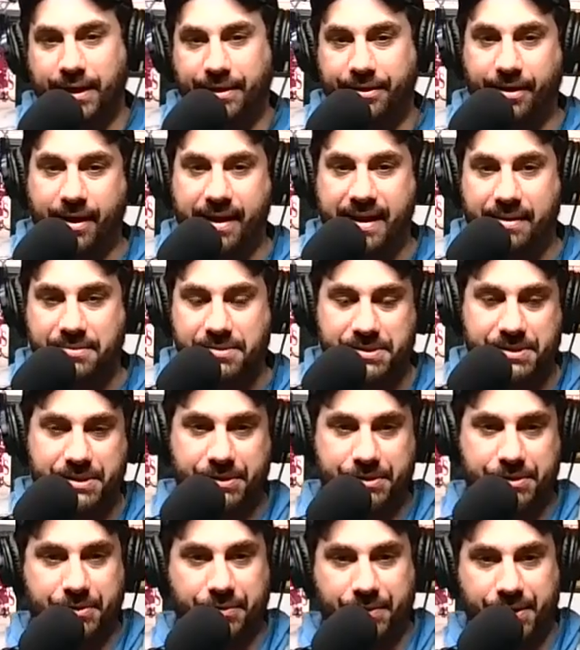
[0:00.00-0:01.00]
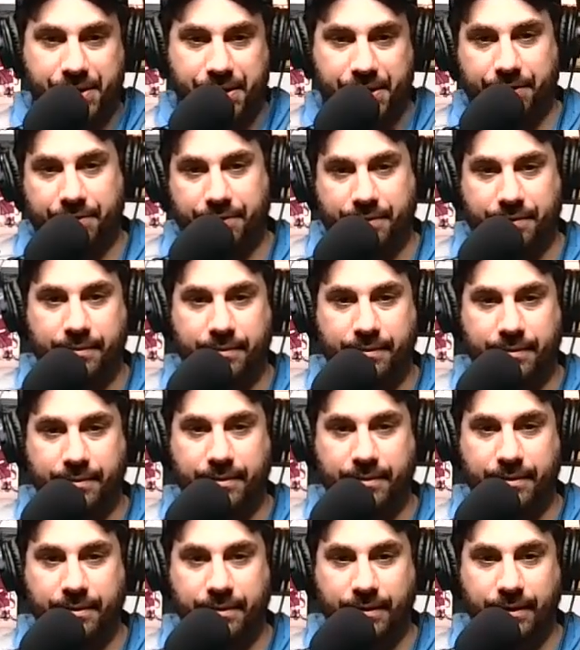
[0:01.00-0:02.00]
I thought I was going to do here,
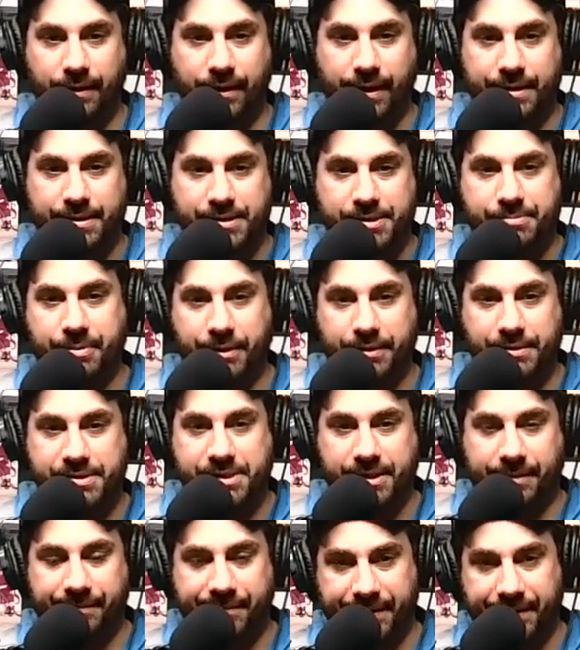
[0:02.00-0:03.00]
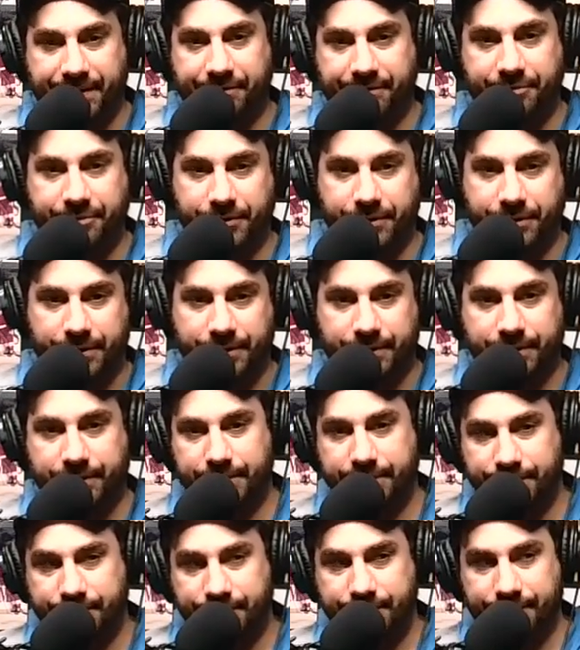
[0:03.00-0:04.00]
is build something for
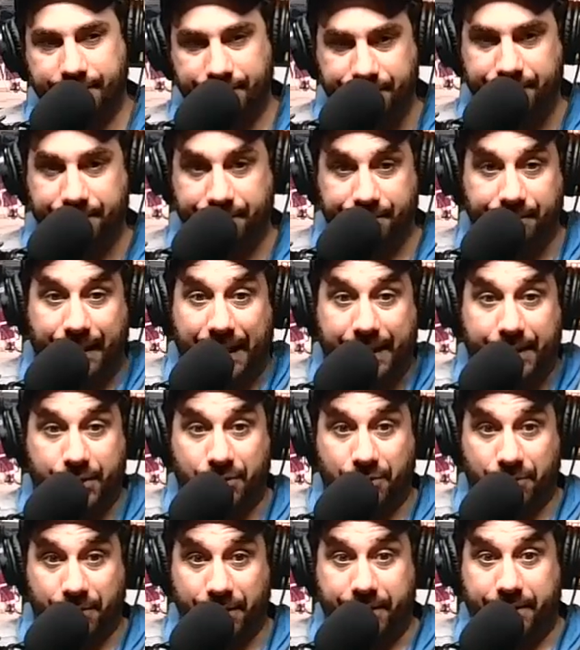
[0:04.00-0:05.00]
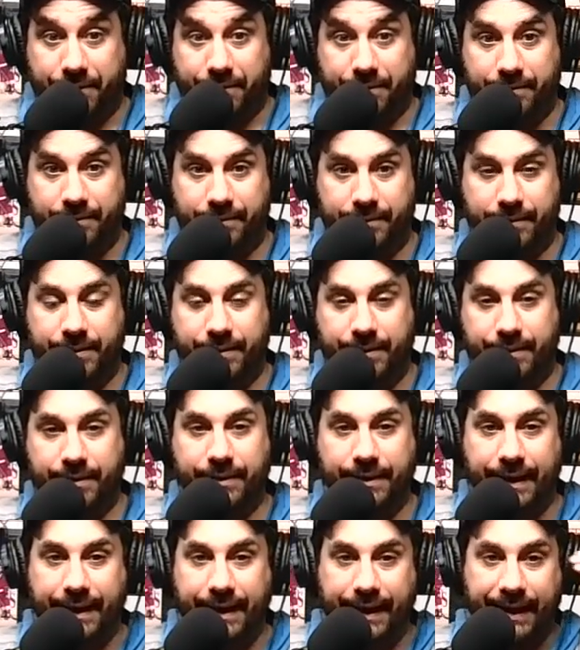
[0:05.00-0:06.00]
my career.
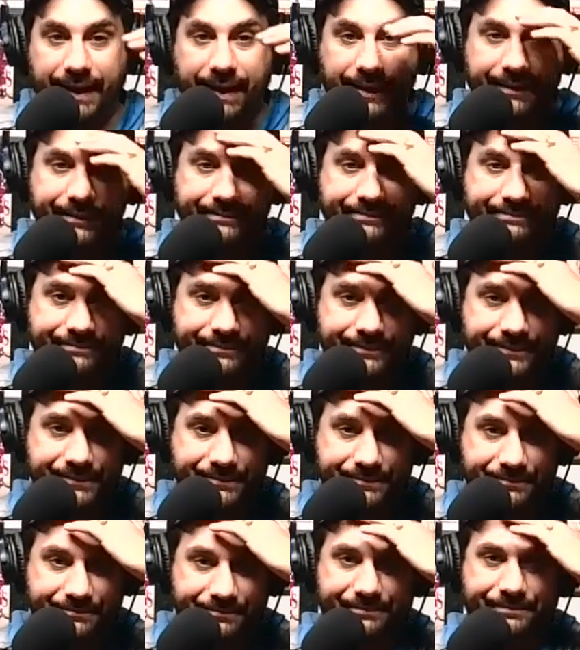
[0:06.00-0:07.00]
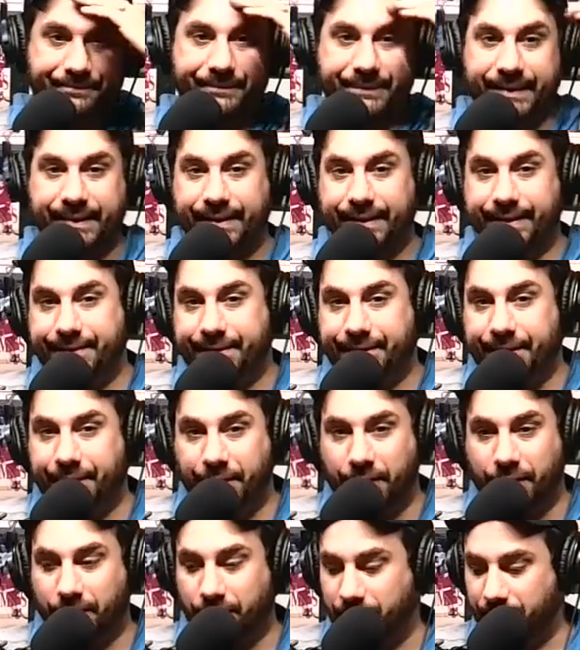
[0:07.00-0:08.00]
And,
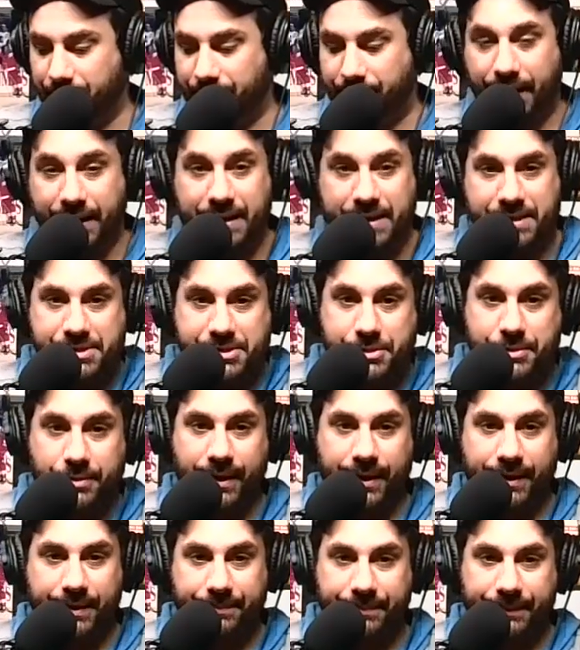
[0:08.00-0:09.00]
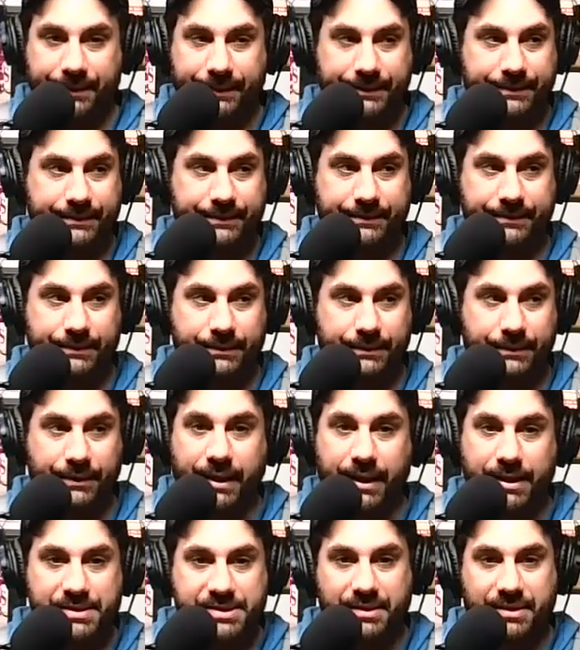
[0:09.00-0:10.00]
money's great, but
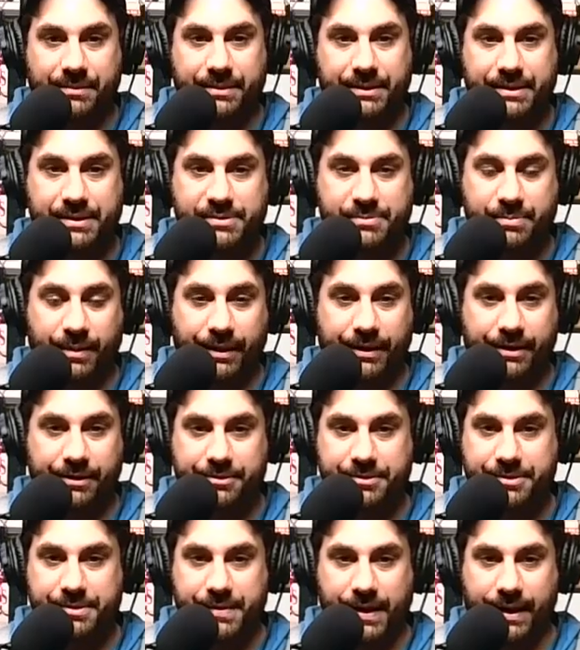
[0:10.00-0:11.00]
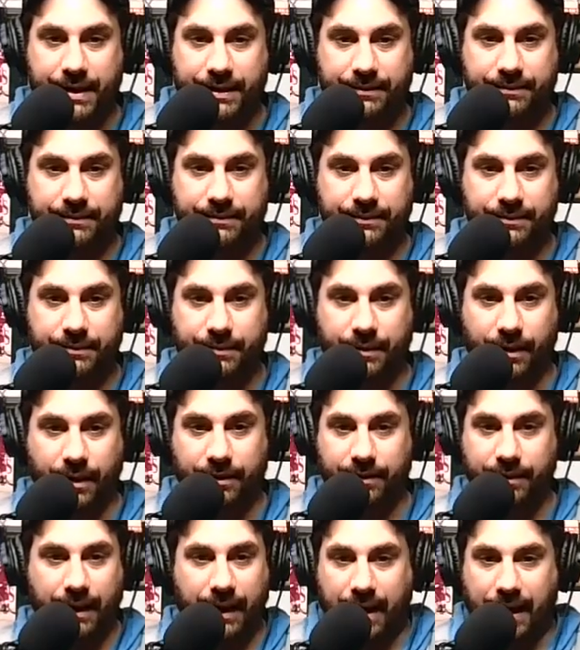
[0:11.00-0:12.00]
look at some of these players that
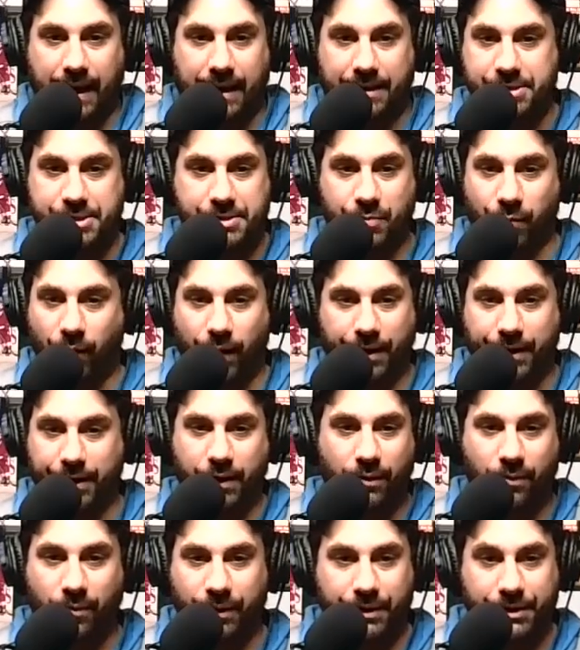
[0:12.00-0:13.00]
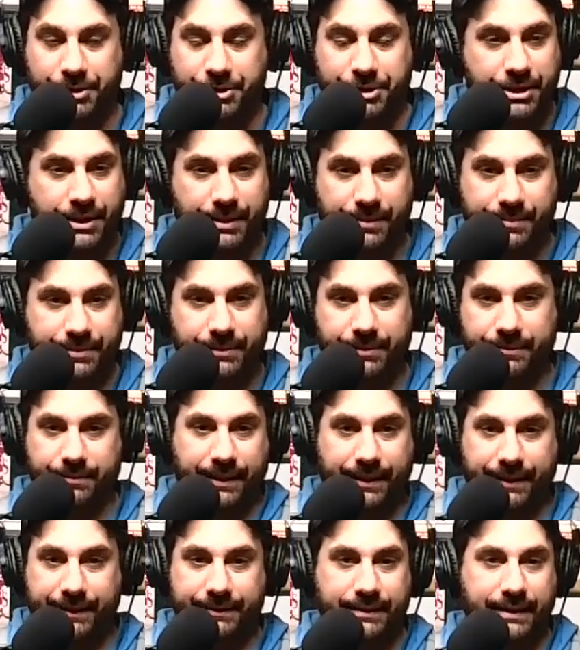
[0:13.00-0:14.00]
I just want to go win a chip,
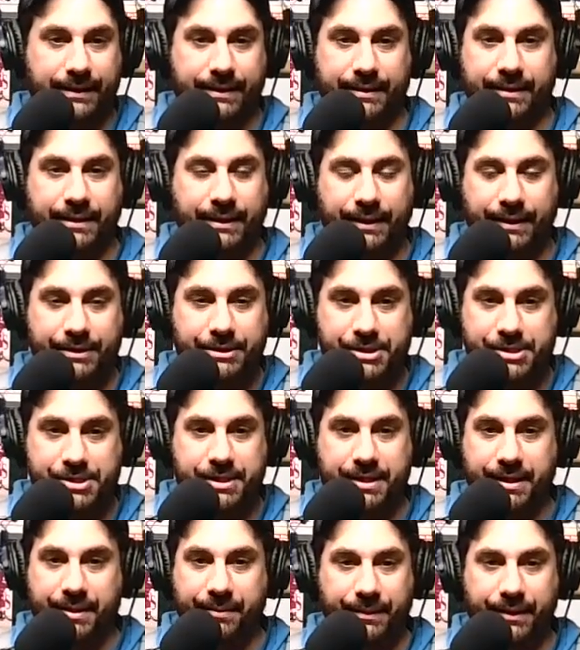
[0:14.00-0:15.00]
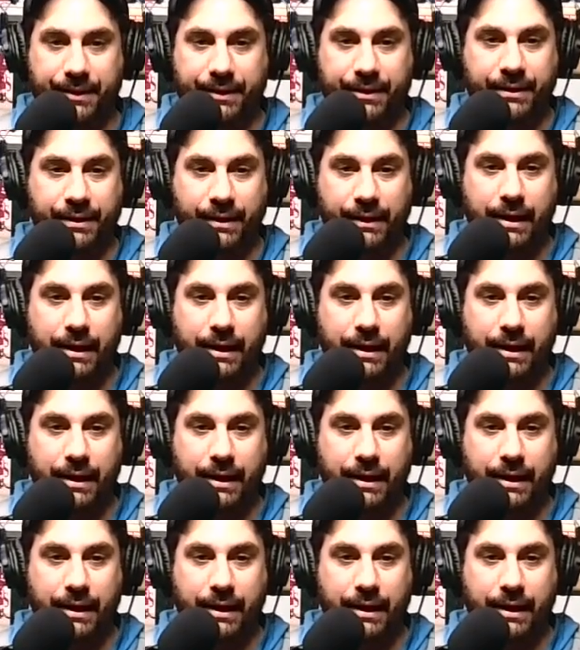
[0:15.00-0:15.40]
right? Like, just get me,